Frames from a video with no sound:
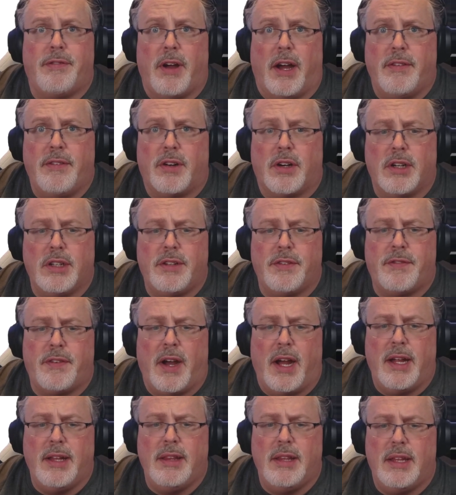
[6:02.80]
already
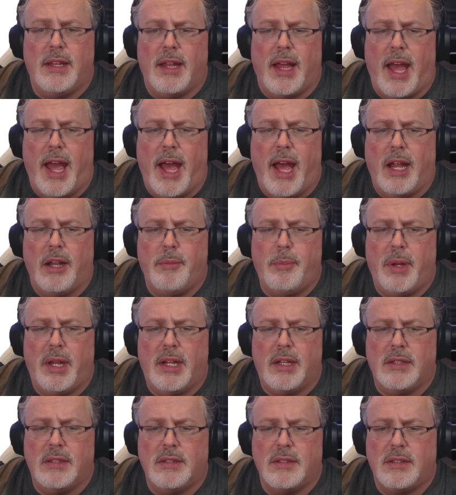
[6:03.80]
defined the
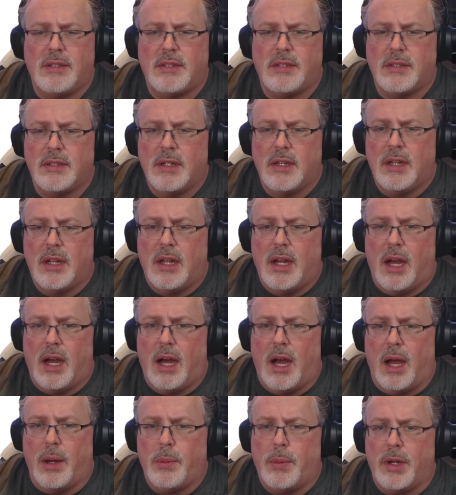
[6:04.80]
admins.
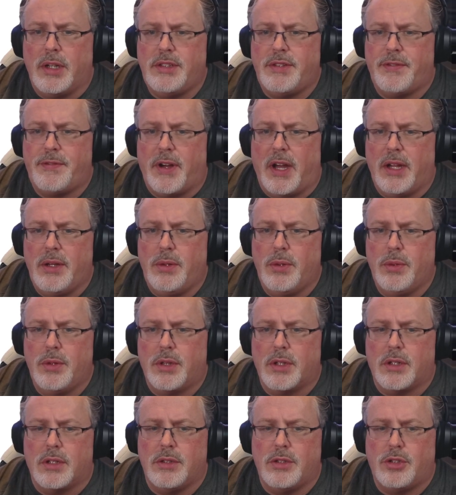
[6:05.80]
I want to define who the
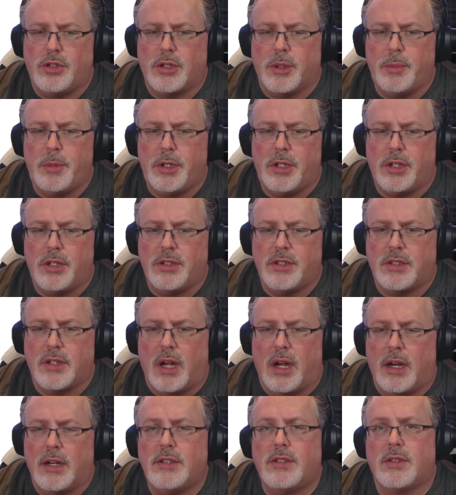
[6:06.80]
contributors
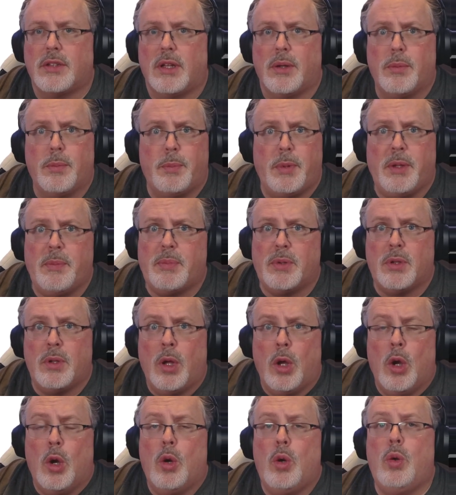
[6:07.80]
are so that people
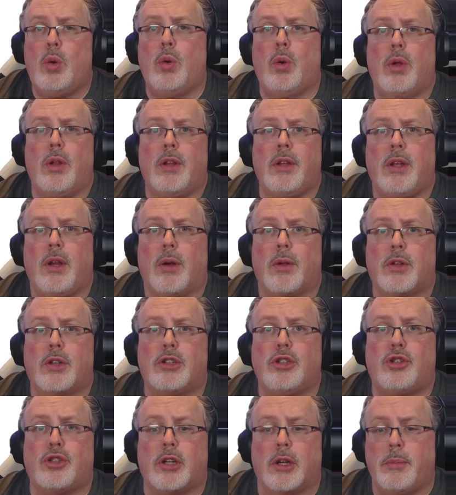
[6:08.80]
who, you know,
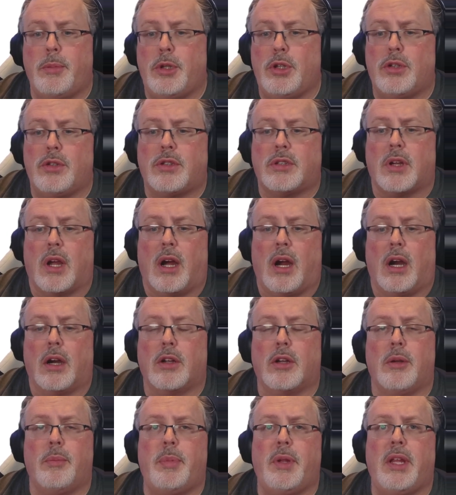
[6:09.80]
contributors are
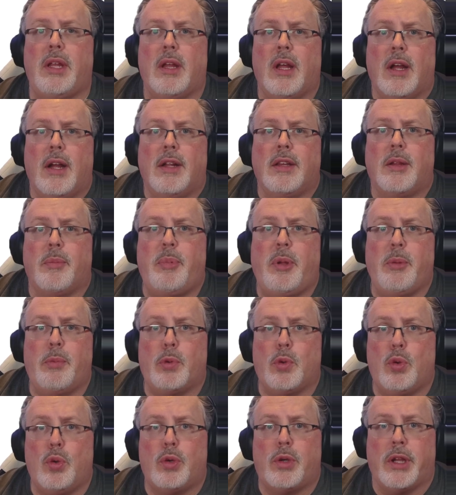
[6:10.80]
going to be the
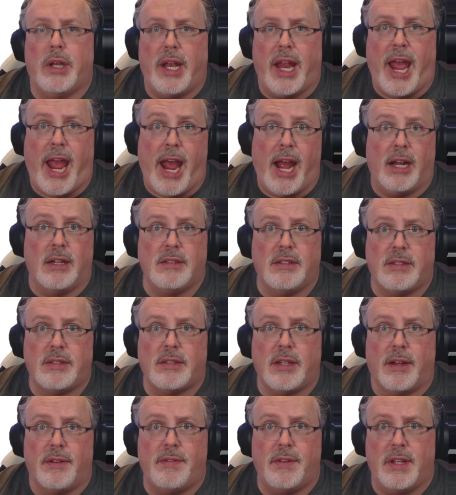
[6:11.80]
people who can add
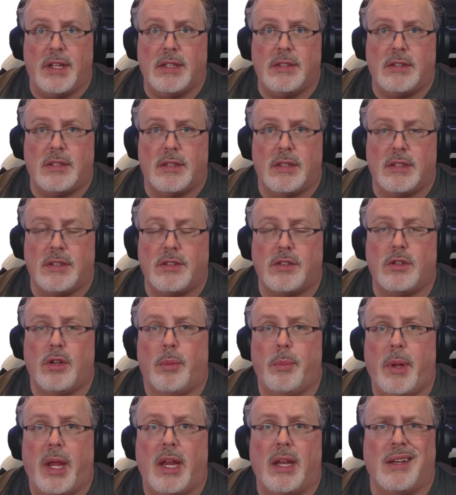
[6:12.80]
stuff into this
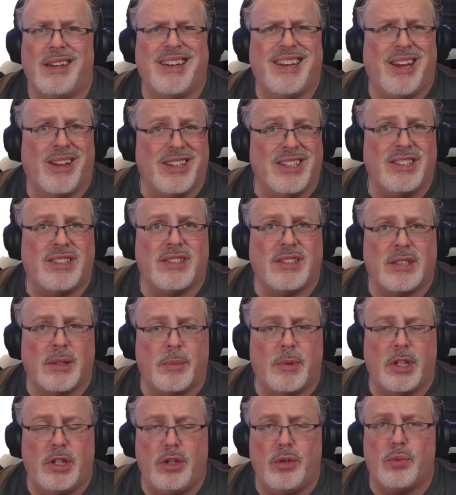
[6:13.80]
domain. Now, this is
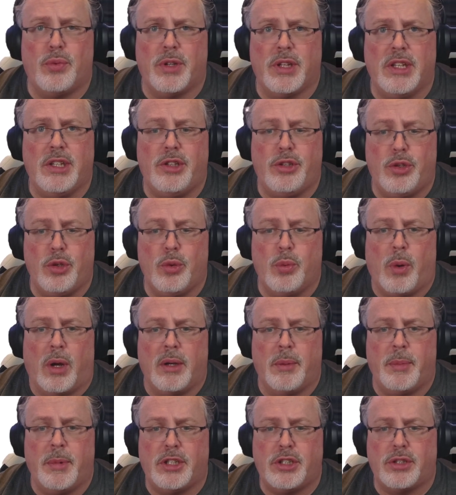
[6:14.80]
something you really do want
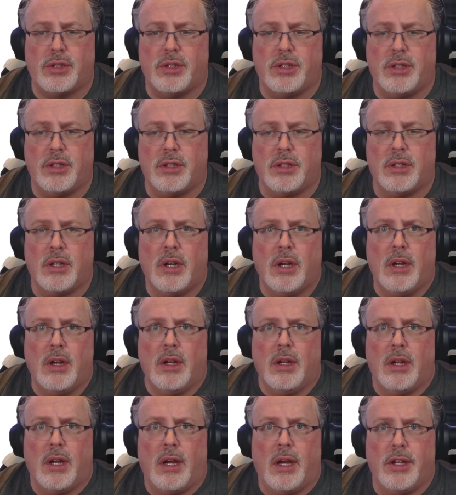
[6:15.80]
to make sure
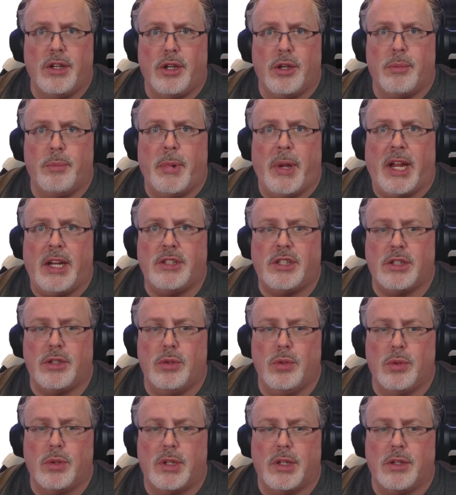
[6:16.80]
you're managing
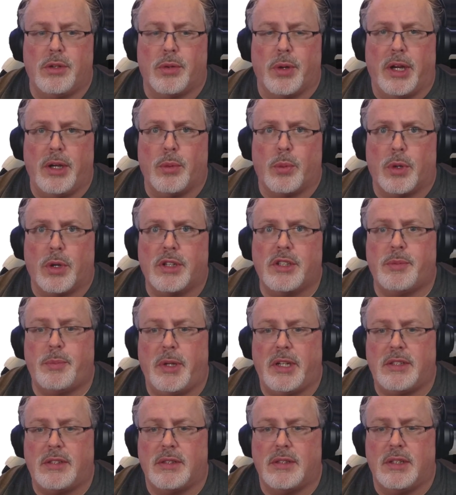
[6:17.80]
who can create a
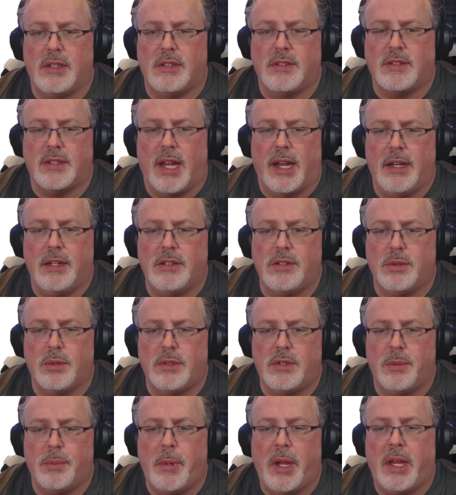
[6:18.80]
workspace and then assign it to a
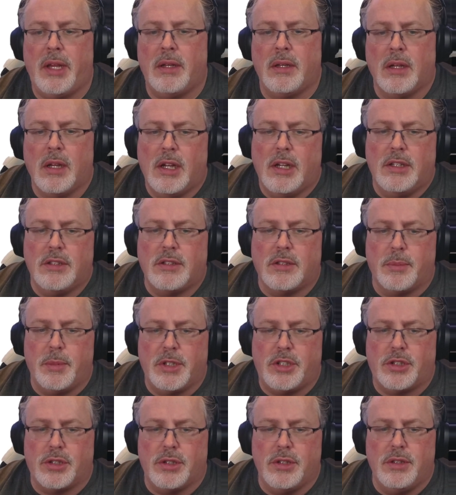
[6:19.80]
domain. So make
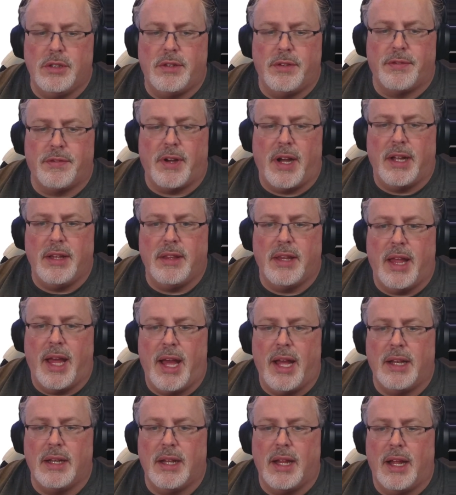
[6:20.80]
sure you define
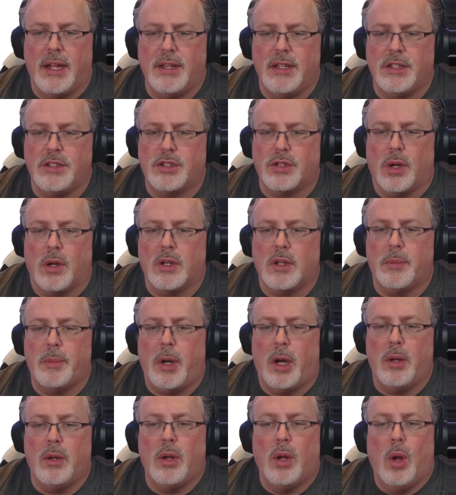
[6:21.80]
that and then talk
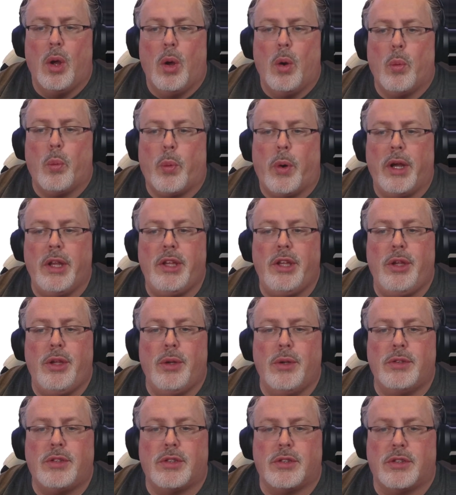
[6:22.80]
about what
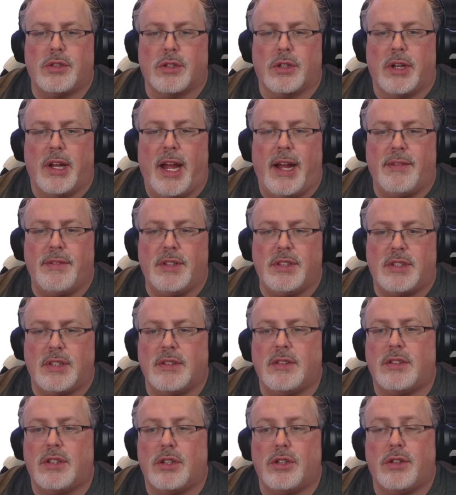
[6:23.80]
users are going to have this
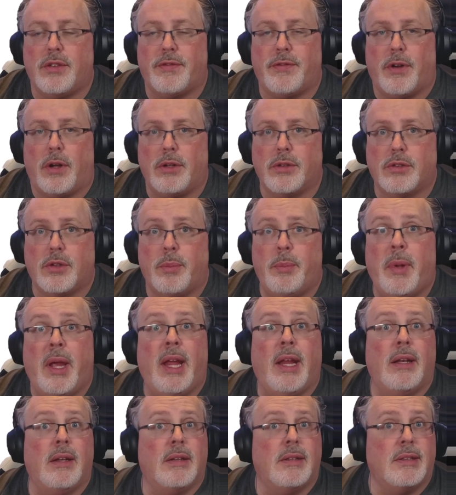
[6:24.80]
as their default
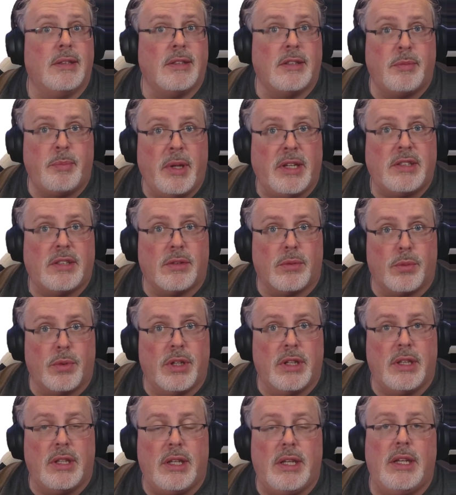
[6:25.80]
domain. This makes it
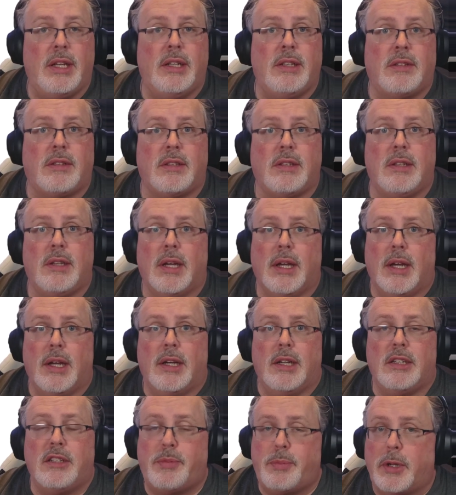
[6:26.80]
really easy,
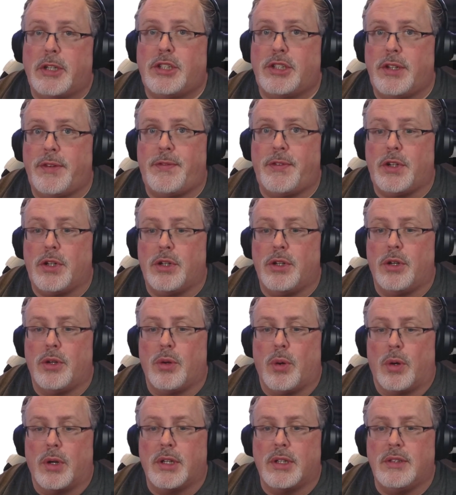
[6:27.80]
especially if you're in an
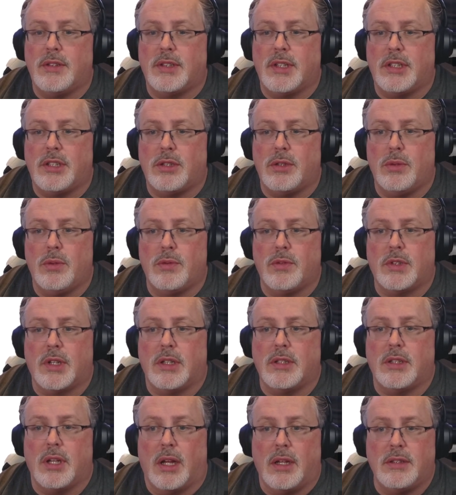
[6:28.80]
organization who's
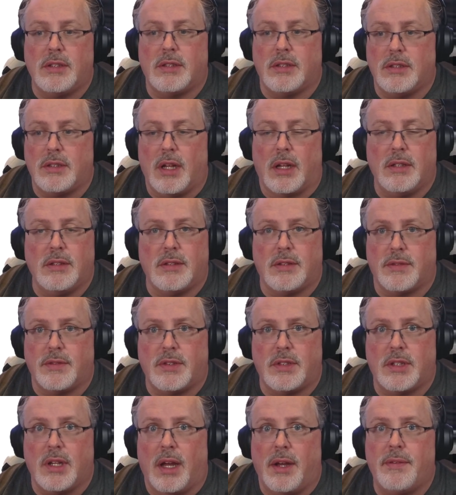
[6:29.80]
got tons and tons of
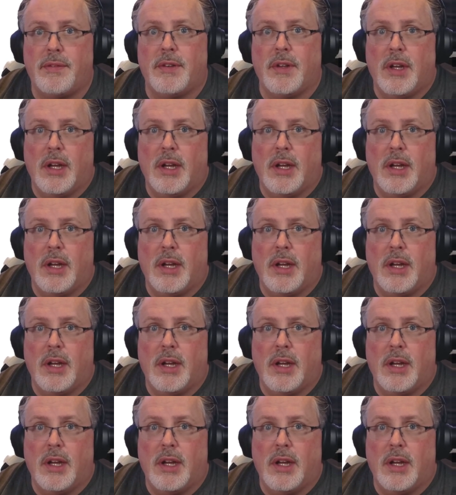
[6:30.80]
stuff,